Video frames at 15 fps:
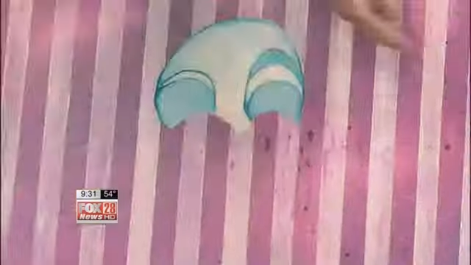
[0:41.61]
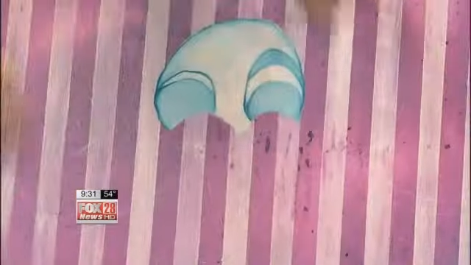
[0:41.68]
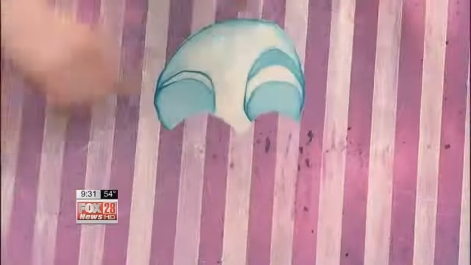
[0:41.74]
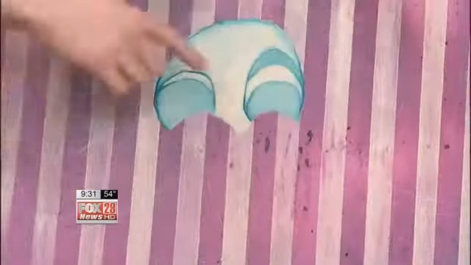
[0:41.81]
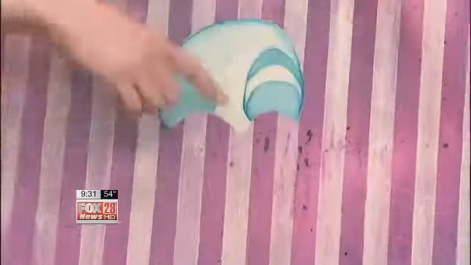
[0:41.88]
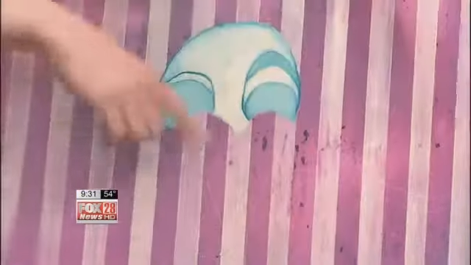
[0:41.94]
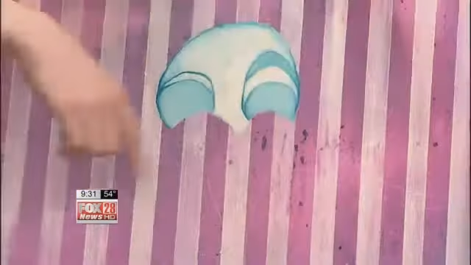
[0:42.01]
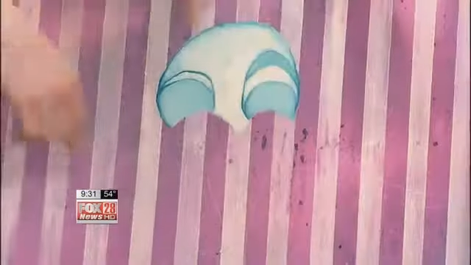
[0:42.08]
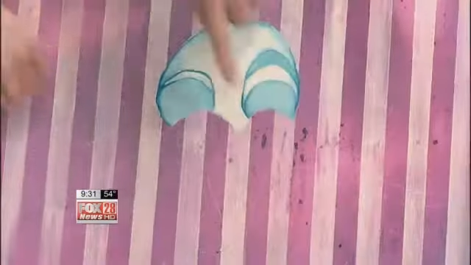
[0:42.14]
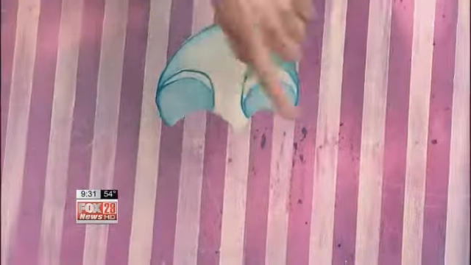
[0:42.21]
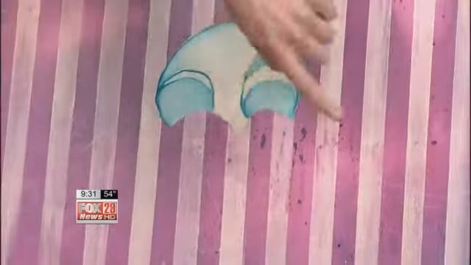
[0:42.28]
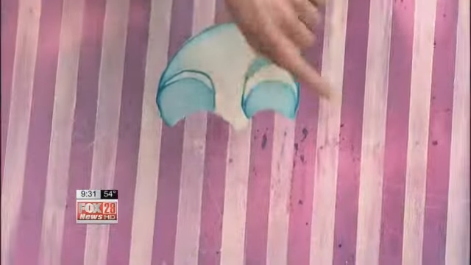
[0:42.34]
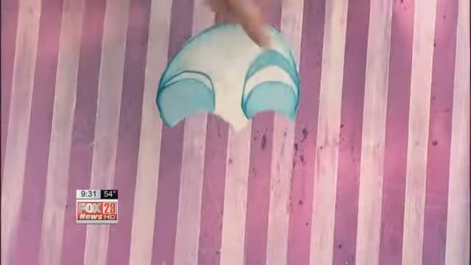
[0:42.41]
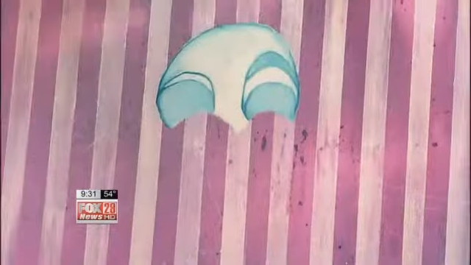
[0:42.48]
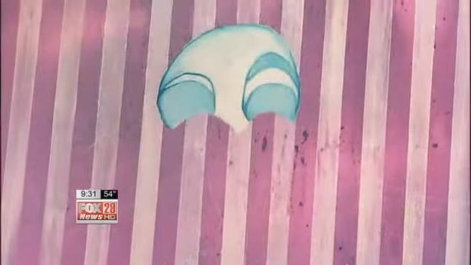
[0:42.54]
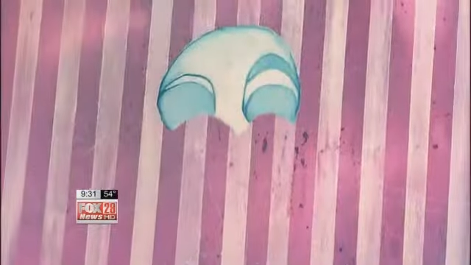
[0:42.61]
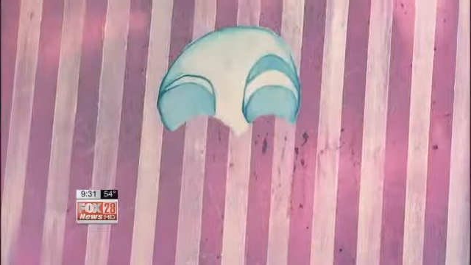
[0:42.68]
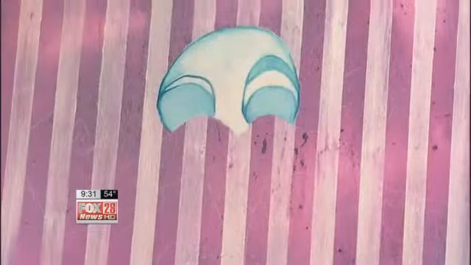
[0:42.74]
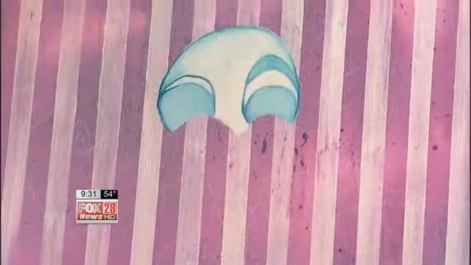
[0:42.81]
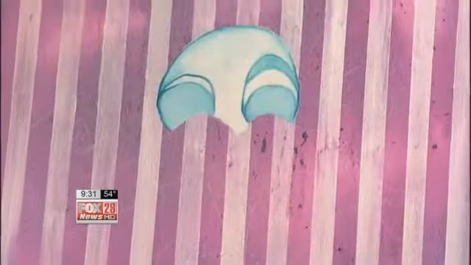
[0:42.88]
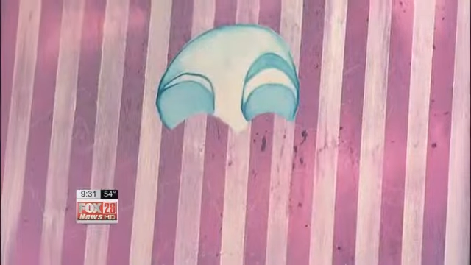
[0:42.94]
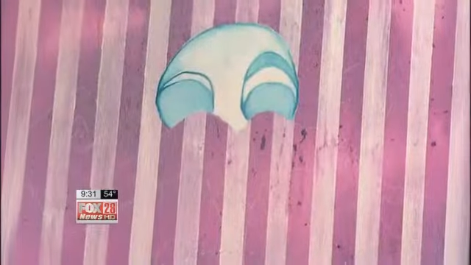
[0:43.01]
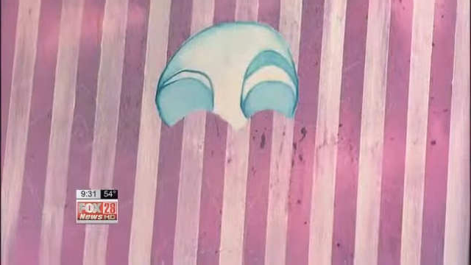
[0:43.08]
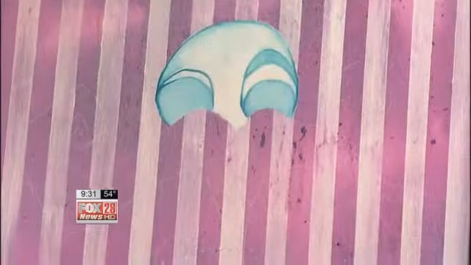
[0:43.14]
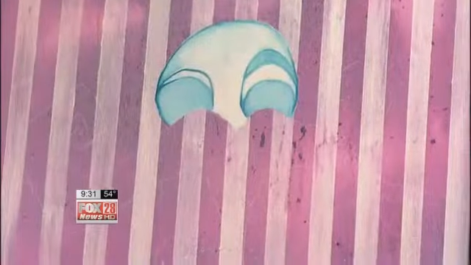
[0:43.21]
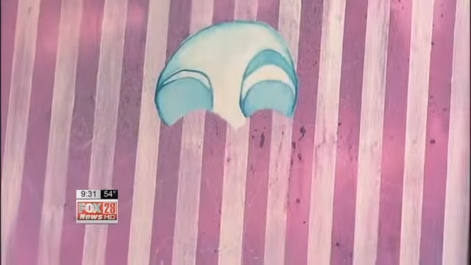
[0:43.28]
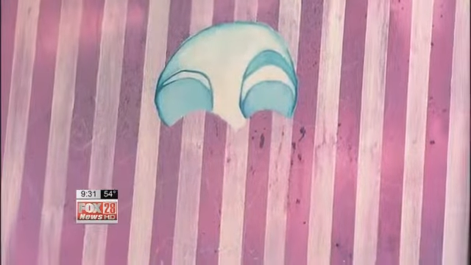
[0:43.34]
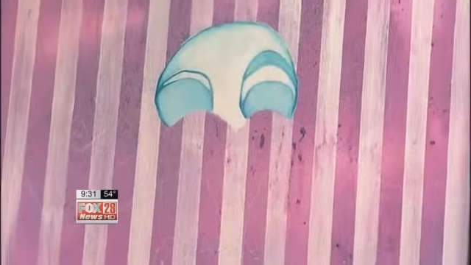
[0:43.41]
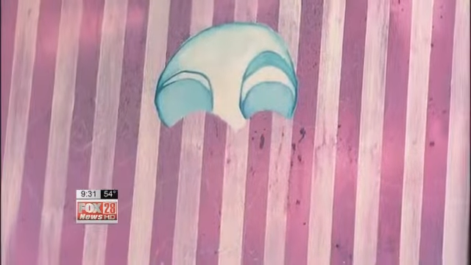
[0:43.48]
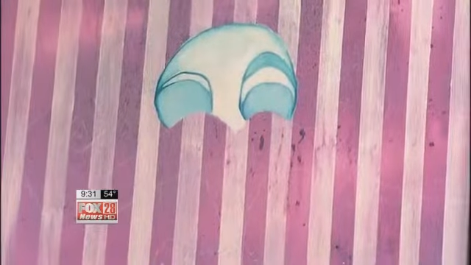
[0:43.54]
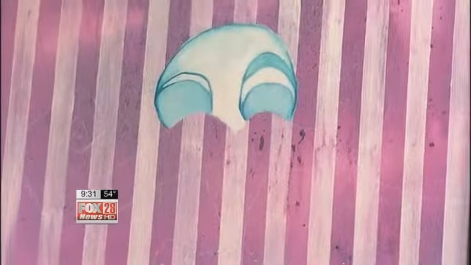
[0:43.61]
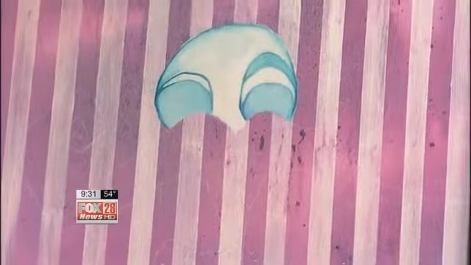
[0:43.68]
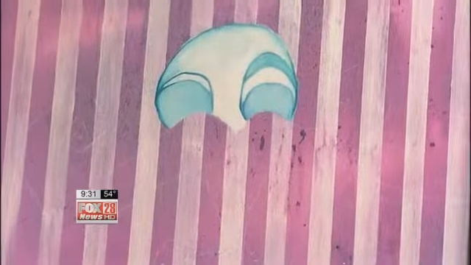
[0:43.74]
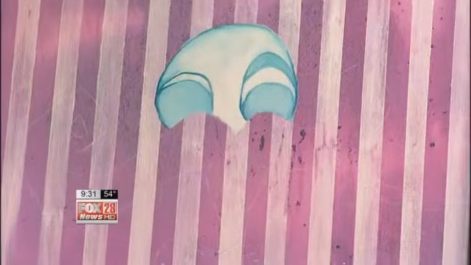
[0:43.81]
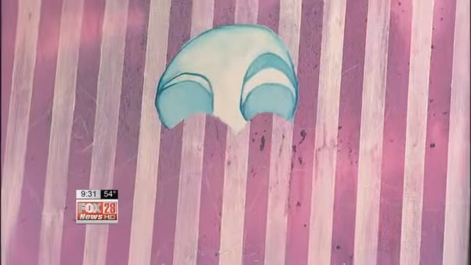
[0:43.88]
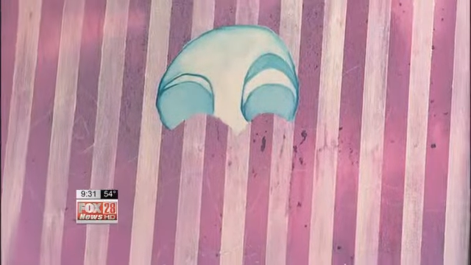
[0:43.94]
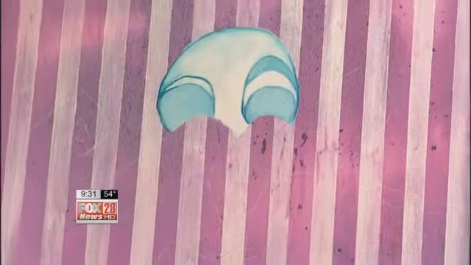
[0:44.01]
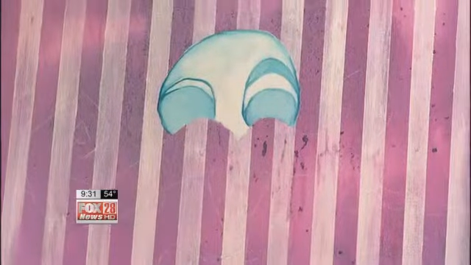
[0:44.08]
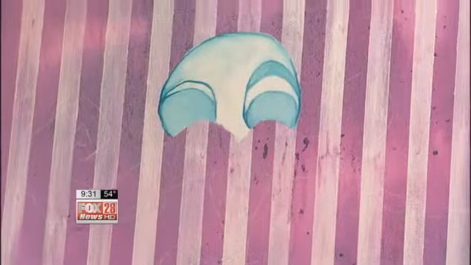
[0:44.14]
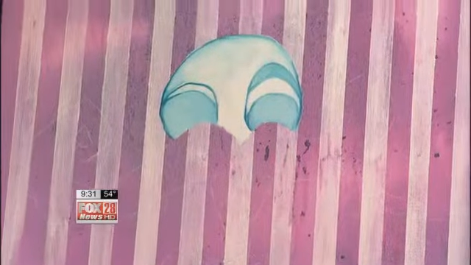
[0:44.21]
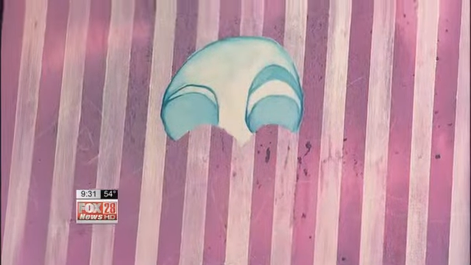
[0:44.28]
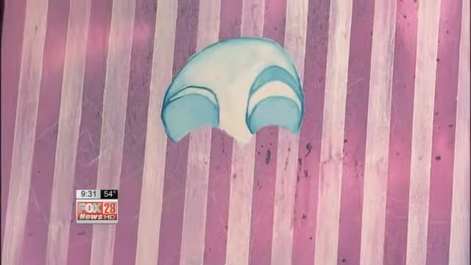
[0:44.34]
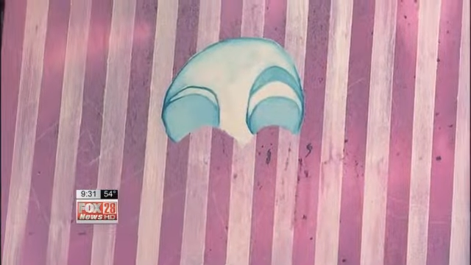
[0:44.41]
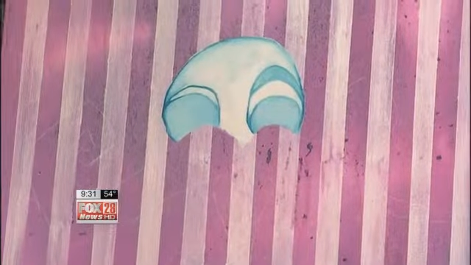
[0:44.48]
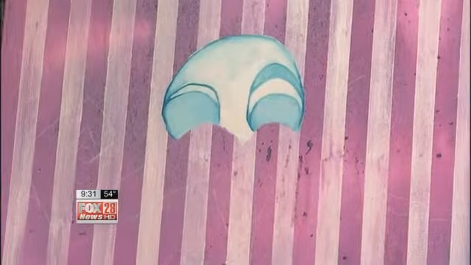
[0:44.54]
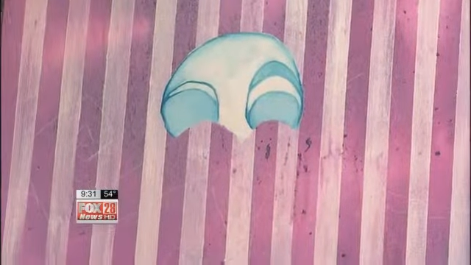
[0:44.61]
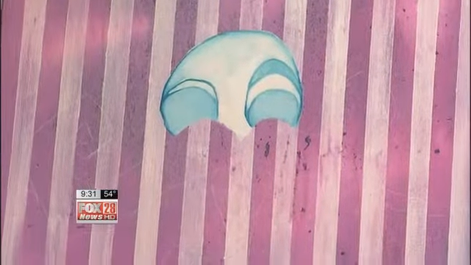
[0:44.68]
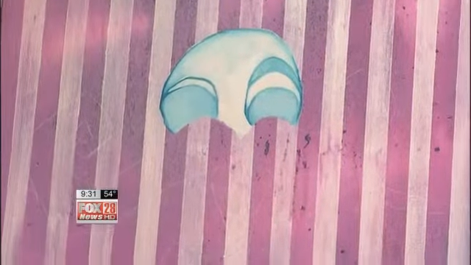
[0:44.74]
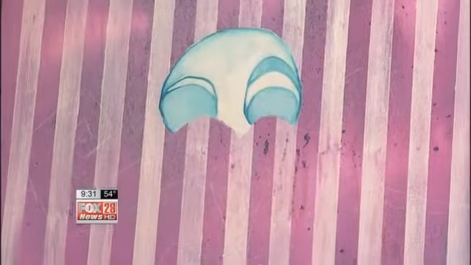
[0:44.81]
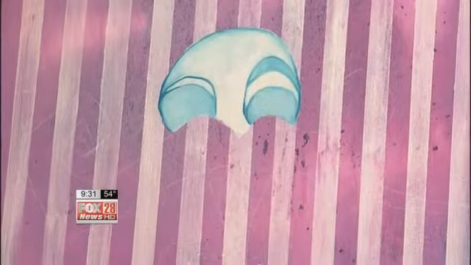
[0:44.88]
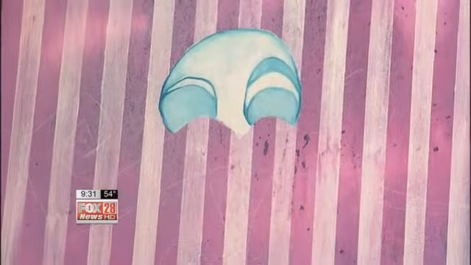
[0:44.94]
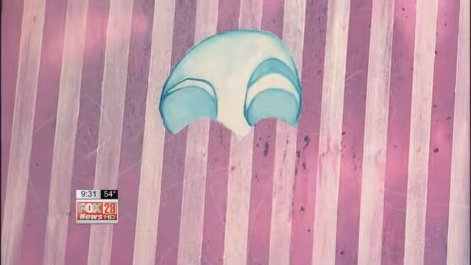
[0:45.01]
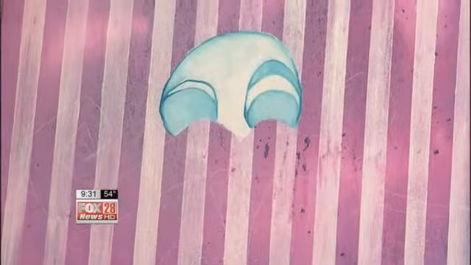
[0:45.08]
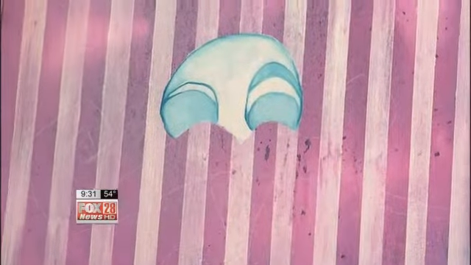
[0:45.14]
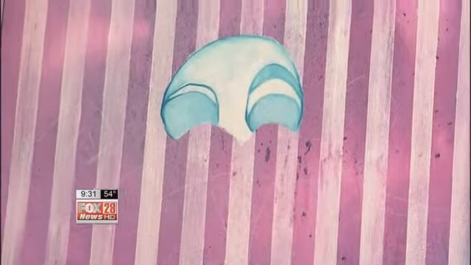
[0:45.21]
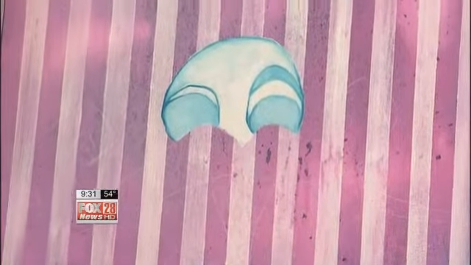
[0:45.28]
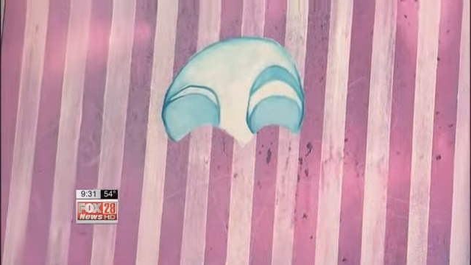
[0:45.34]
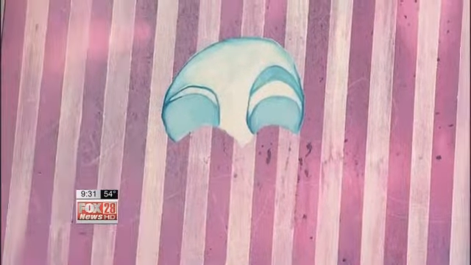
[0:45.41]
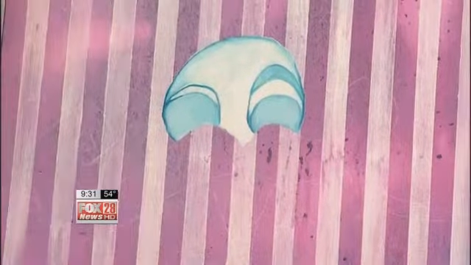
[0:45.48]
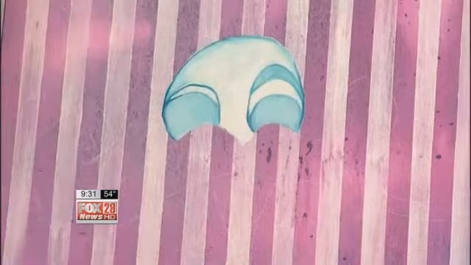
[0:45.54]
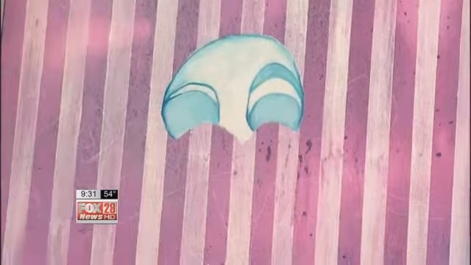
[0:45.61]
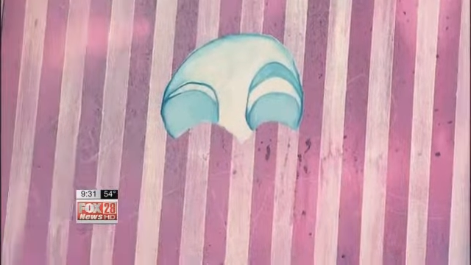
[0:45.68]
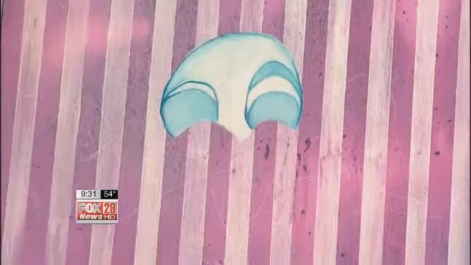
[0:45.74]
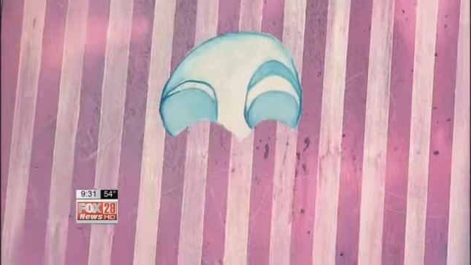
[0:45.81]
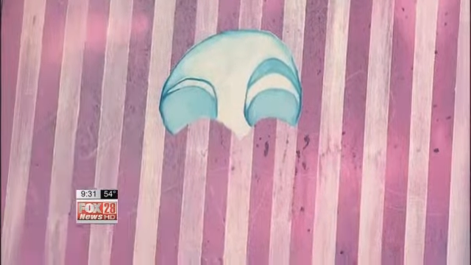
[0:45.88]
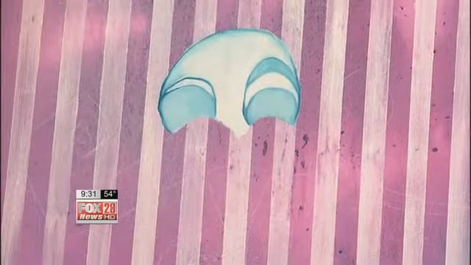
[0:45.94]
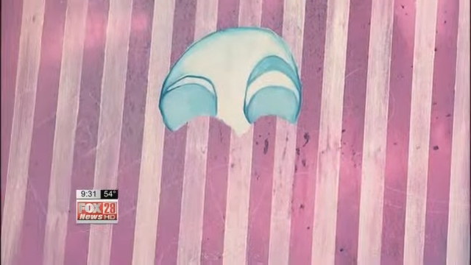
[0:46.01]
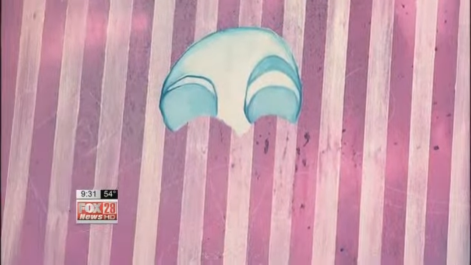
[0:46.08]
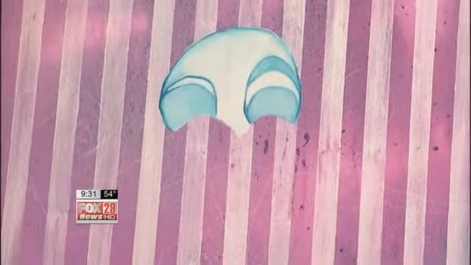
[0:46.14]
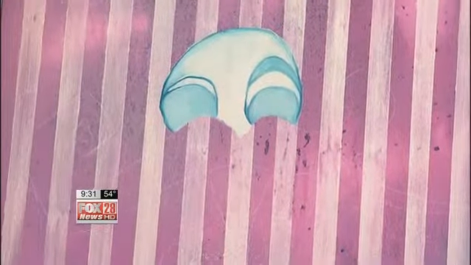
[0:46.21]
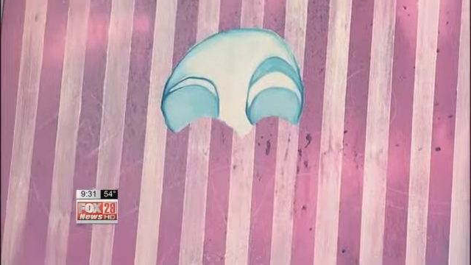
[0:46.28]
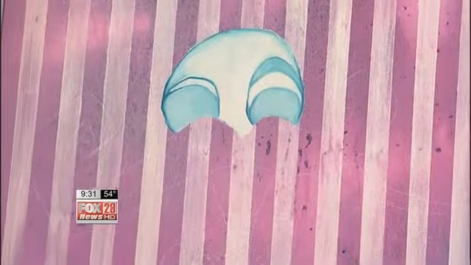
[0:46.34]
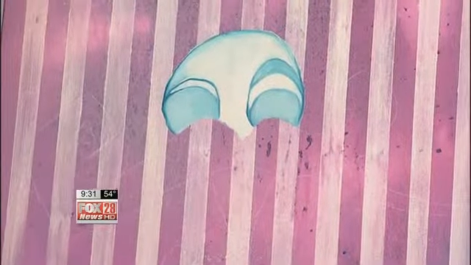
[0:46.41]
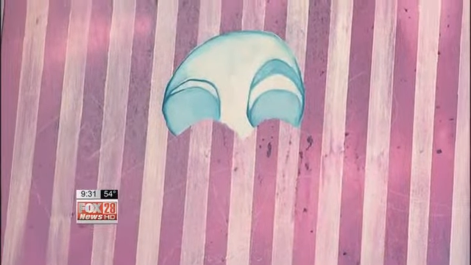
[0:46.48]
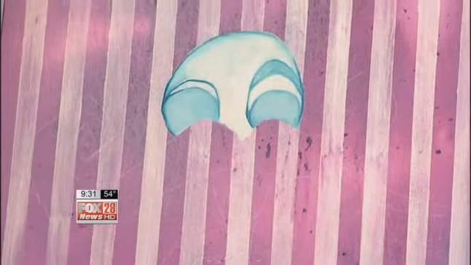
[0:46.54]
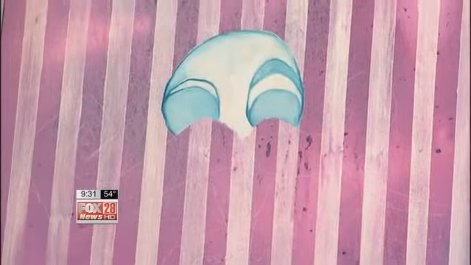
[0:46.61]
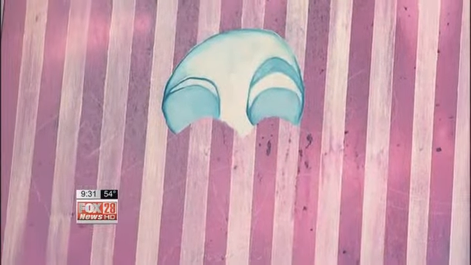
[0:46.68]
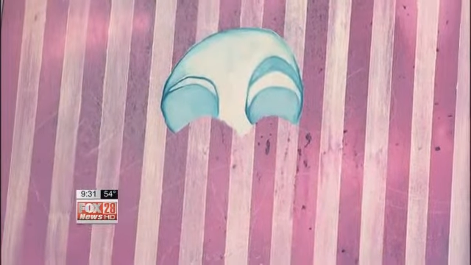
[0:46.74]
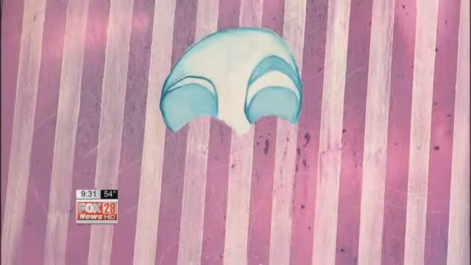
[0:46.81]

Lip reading: (no speaker visible)